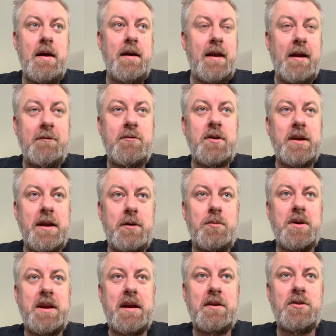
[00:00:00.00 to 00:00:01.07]
Every year we
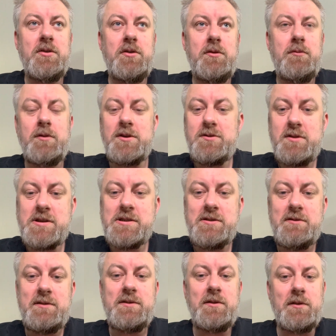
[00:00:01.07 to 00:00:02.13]
get new
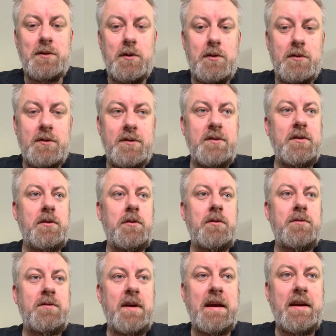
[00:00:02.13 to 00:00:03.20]
restrictions, new laws, new
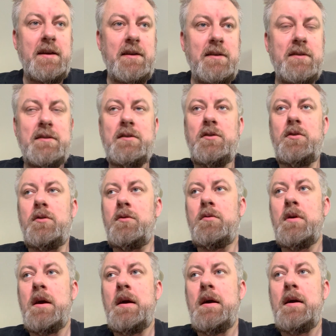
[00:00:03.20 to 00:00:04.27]
fees, new
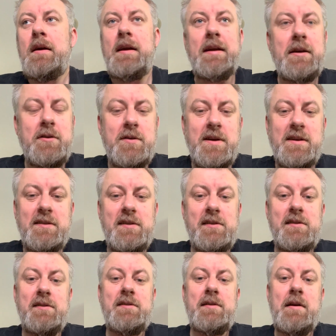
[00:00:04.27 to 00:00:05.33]

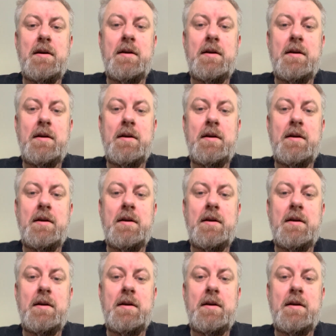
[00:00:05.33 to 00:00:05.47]
increases.